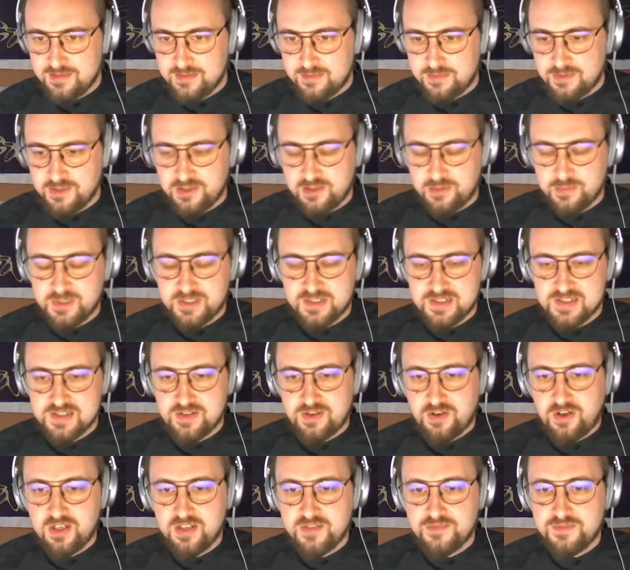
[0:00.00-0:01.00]
Because
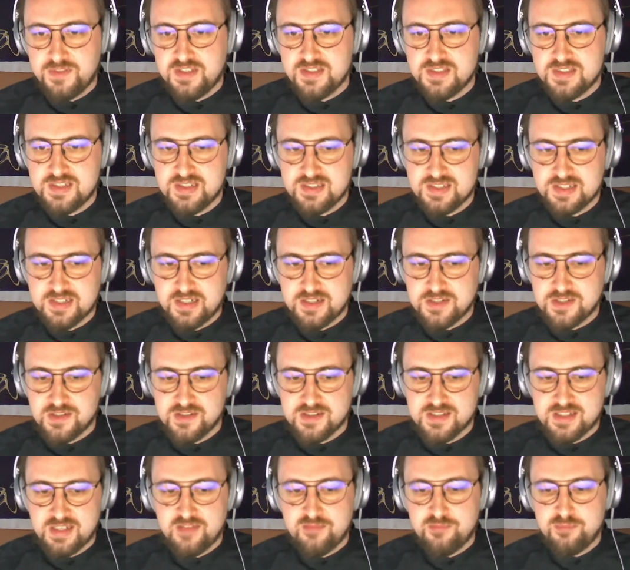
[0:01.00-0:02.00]
all of these
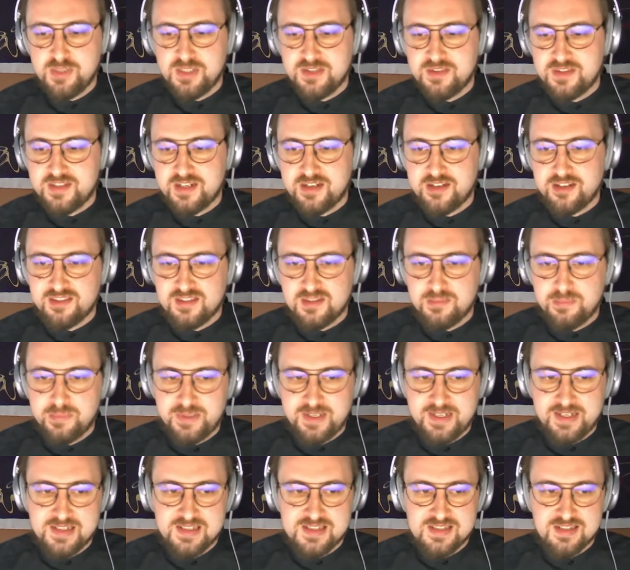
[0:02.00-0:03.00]
discussions have been there in the
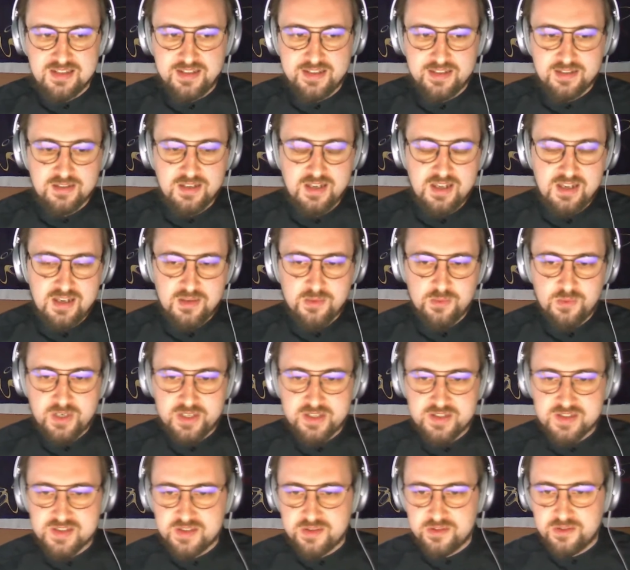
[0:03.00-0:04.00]
past, like
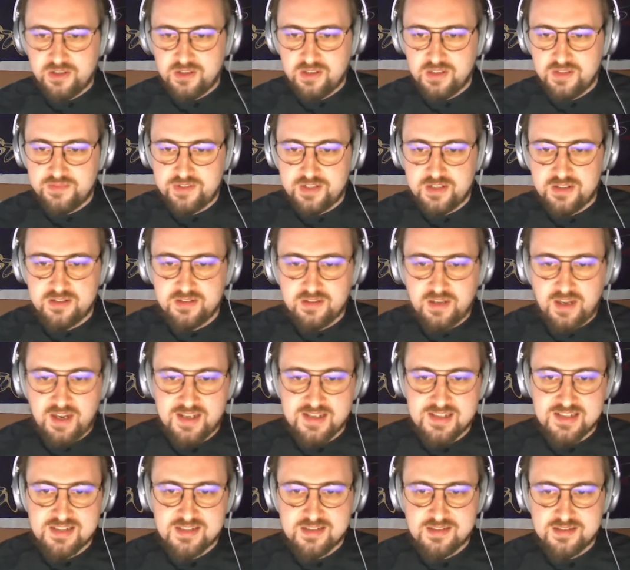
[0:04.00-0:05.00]
what is the role of
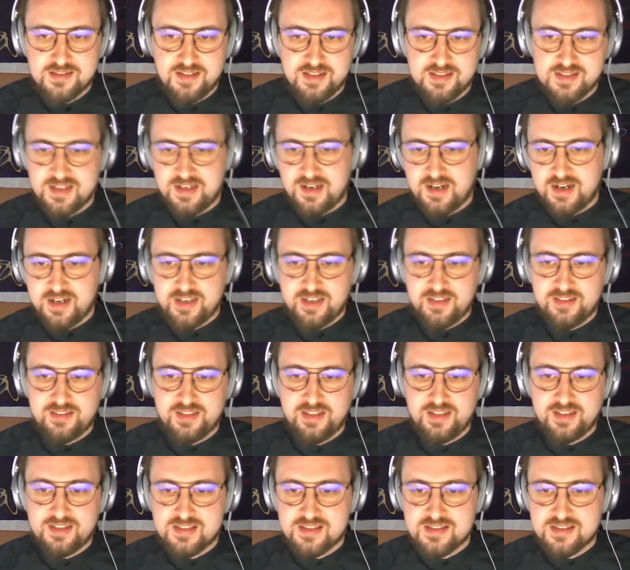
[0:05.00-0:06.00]
us as
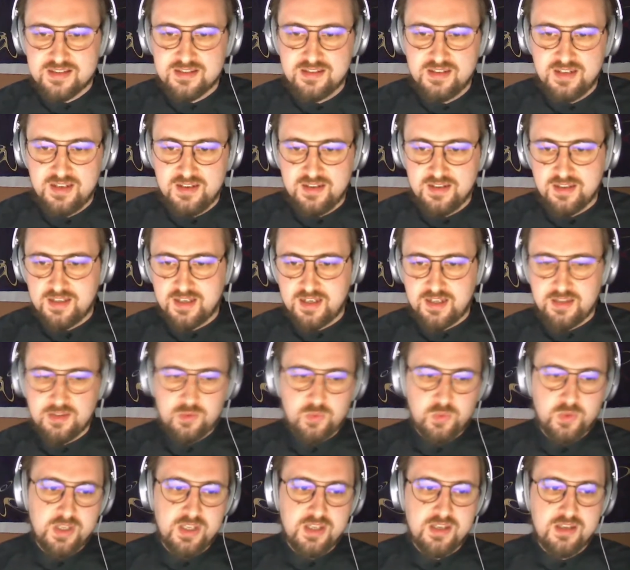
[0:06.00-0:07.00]
architects? Can't
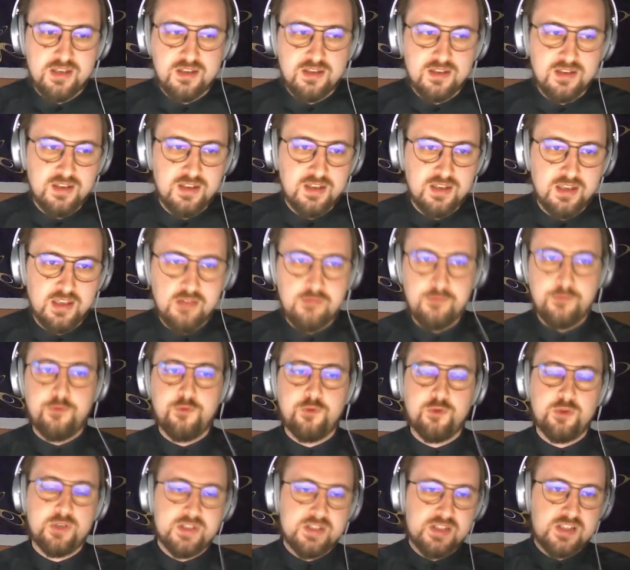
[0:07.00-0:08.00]
we
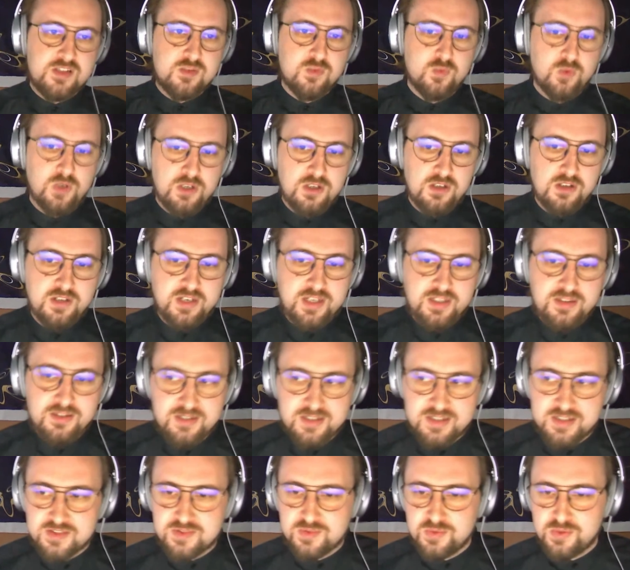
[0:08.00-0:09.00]
influence world
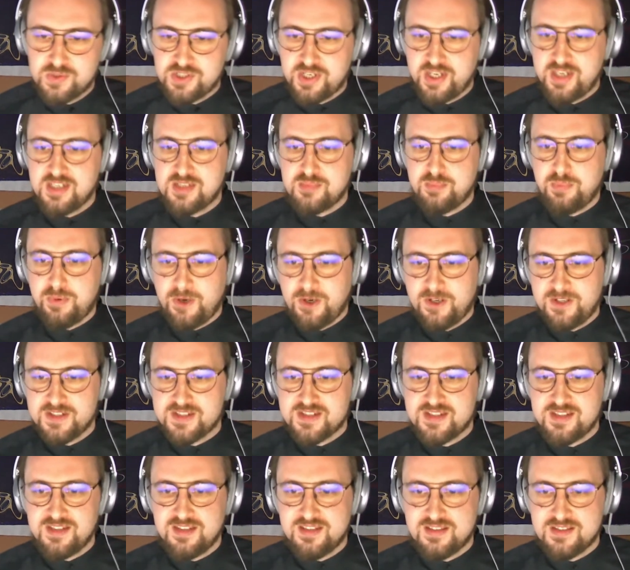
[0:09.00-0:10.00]
leaders to change
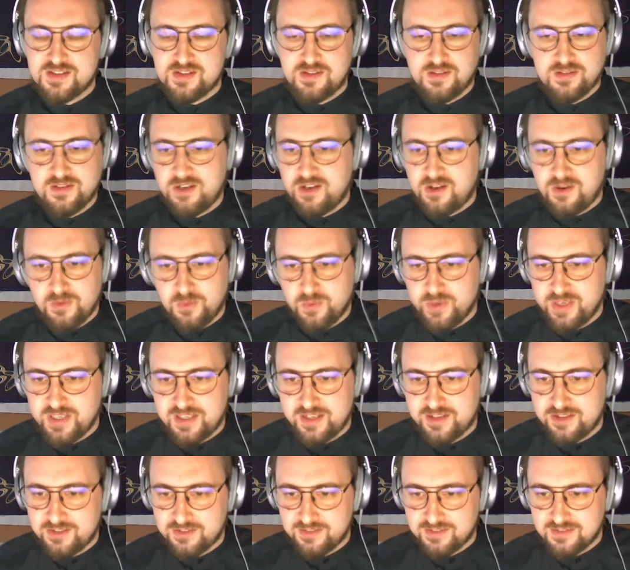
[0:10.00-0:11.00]
policy? And so, no, we
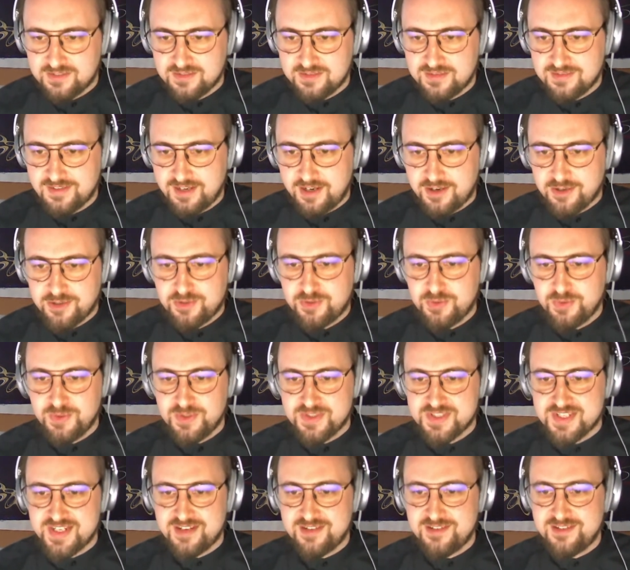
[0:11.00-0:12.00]
cannot. Our
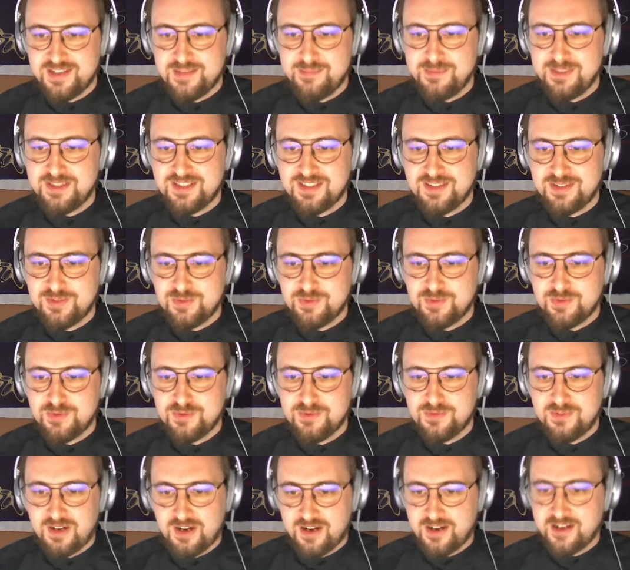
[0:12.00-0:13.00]
tools are limited
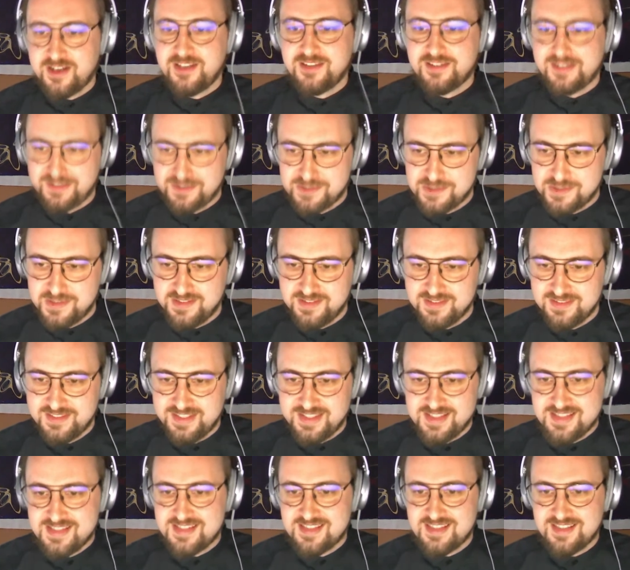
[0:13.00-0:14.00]
to architecture.
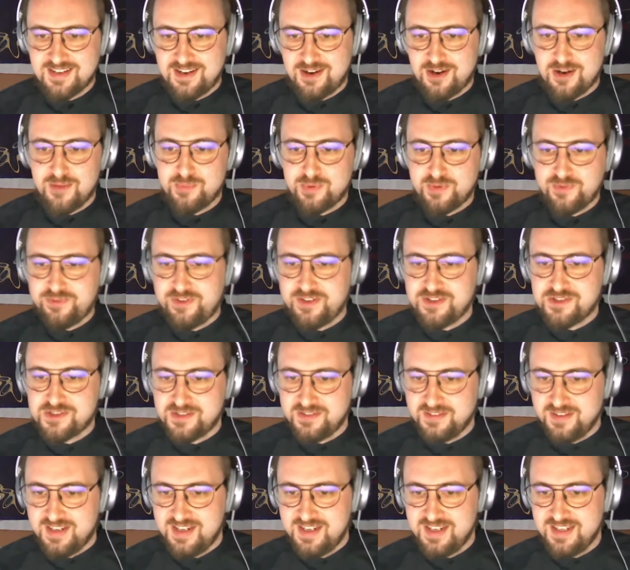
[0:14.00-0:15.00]
That's our
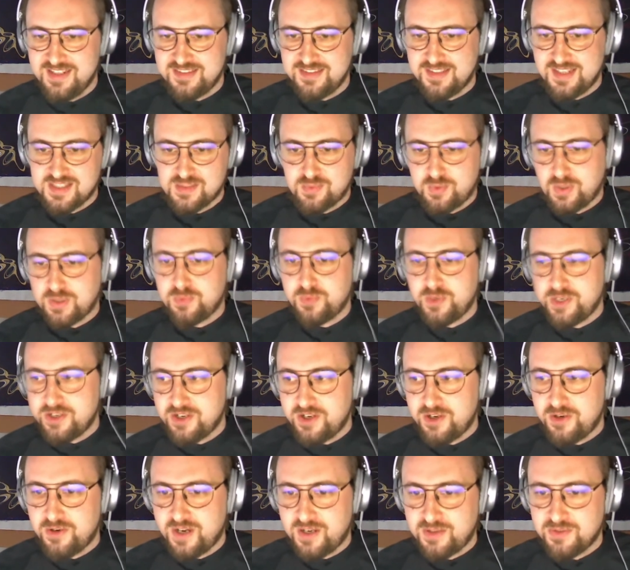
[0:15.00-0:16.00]
profession. That's what we
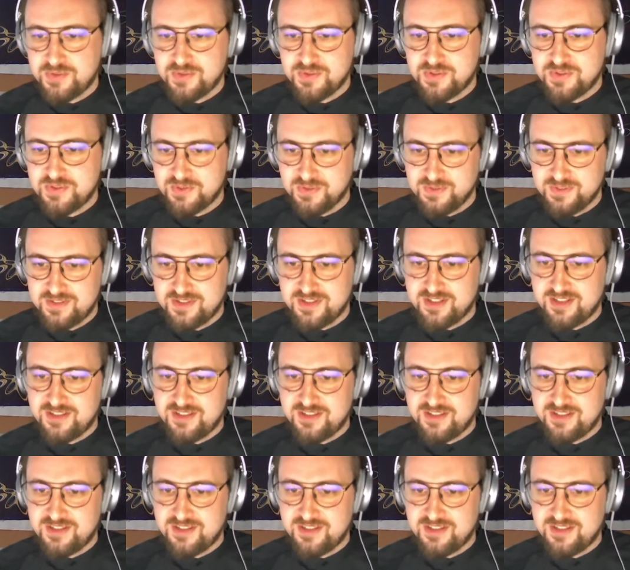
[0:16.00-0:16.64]
know how to do.